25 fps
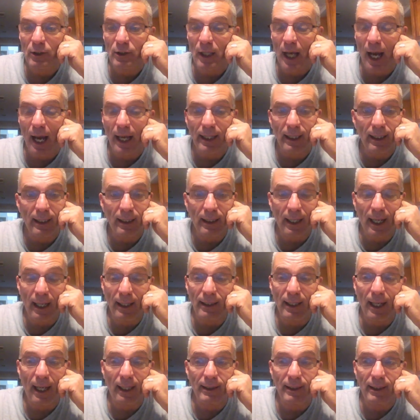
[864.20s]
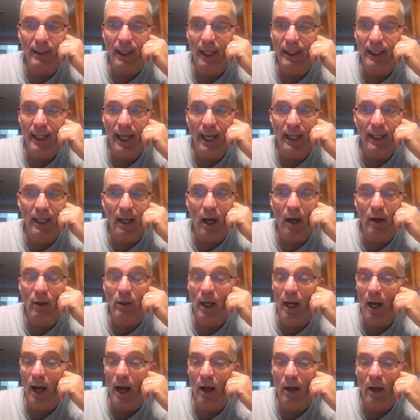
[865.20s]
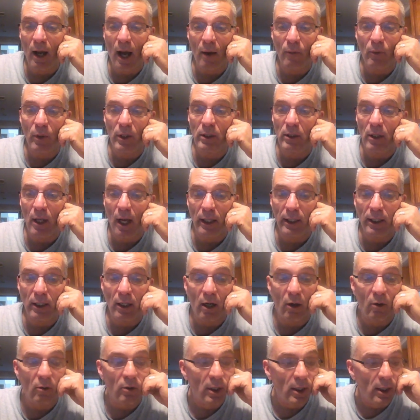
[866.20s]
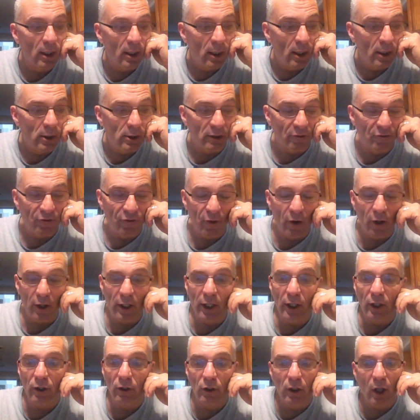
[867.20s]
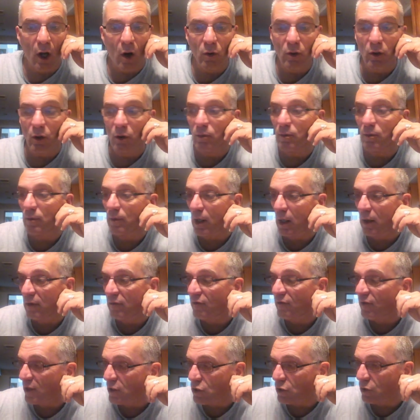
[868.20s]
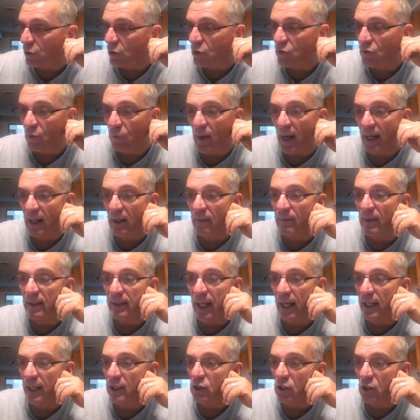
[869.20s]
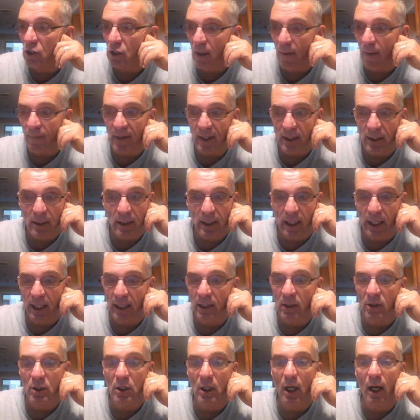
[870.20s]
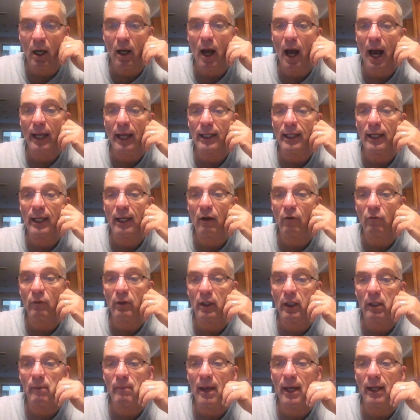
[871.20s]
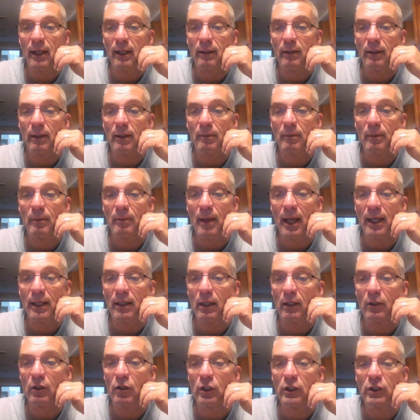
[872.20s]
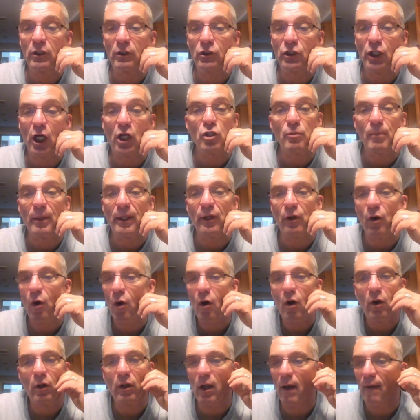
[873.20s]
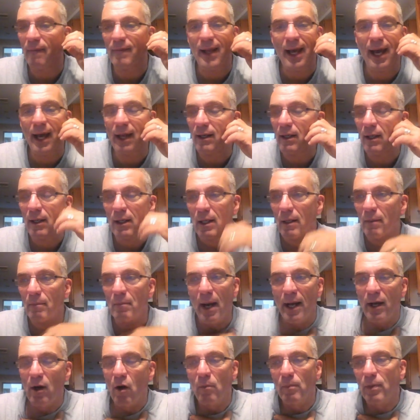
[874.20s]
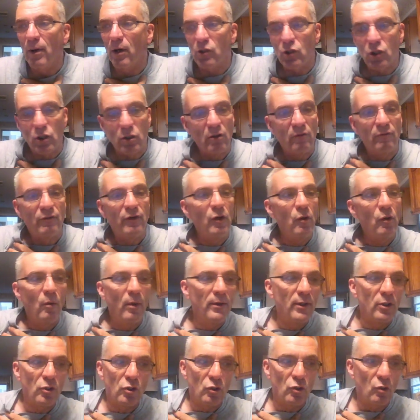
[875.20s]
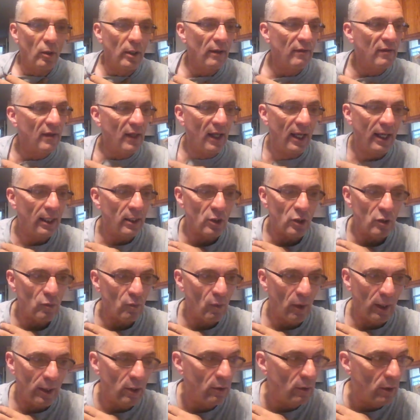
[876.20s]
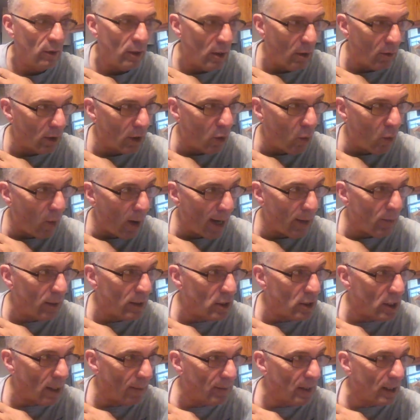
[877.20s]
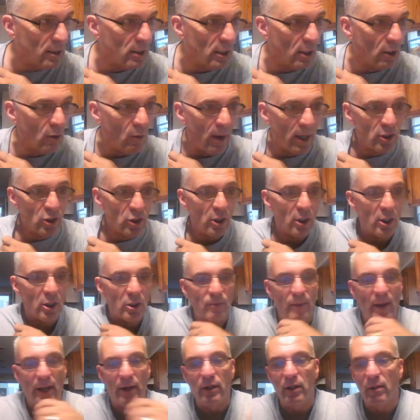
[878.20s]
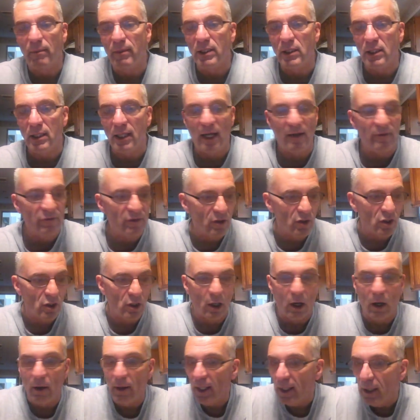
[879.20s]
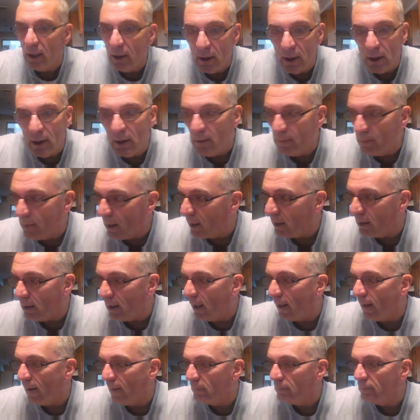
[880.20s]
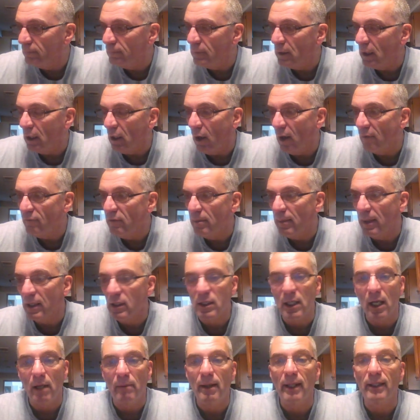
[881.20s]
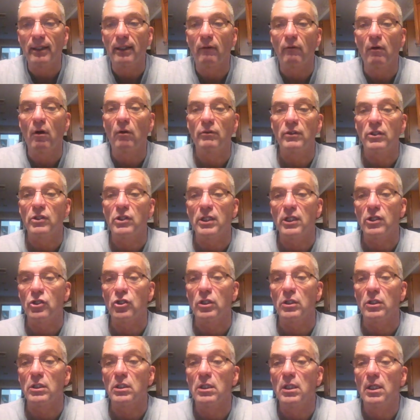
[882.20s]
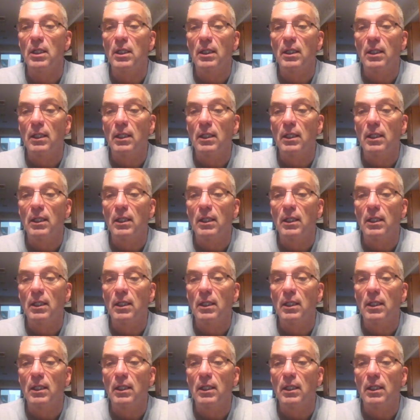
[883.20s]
I, I, I again, I, I would, you know, defer to your local uh, officials for recommendations on these things. Uh, I can't really make make a good judgment call on that. My own personal view on this sort of thing is when you're you know que- when something's in question, it's better to be safe than sorry. But um, you know everybody's got to make their own decisions.